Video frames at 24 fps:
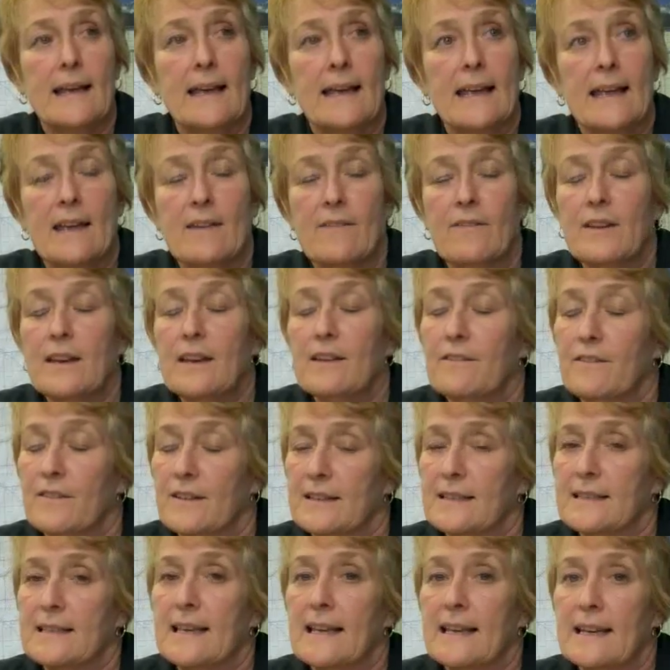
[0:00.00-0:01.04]
Even if
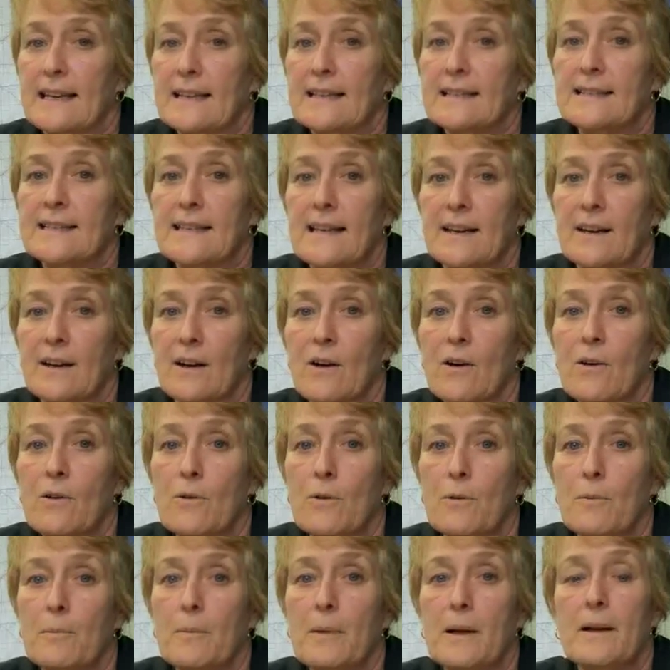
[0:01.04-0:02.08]
it's getting sent
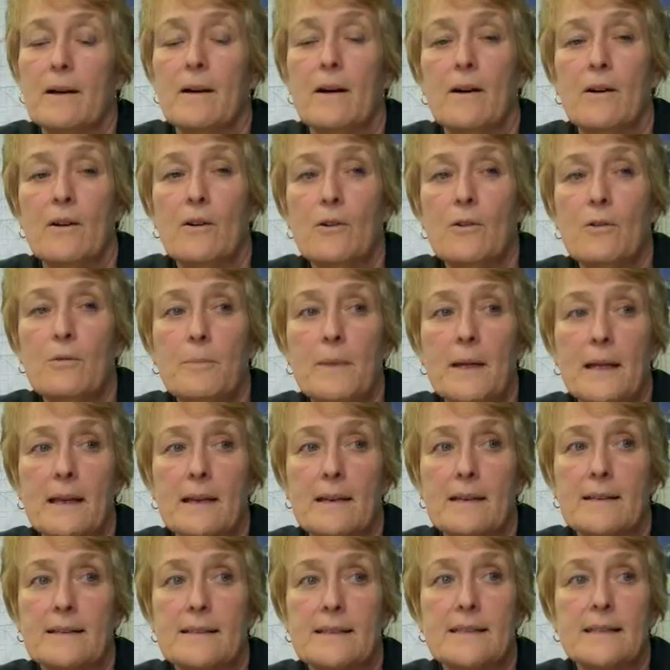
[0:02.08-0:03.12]
home, home
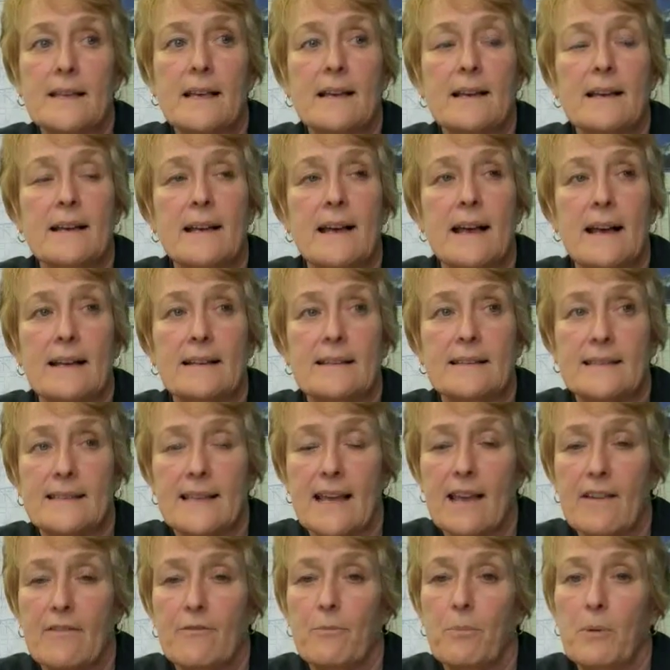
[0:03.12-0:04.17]
is a
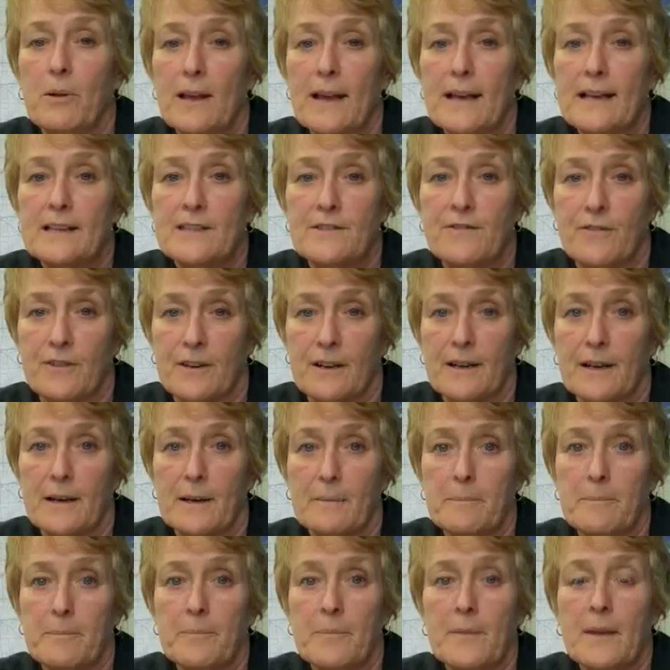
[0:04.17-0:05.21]
safe place for
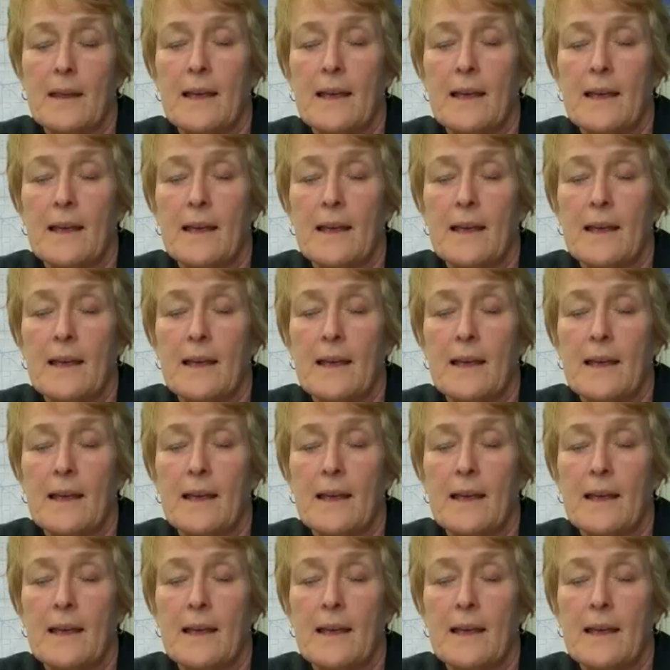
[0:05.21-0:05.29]
him.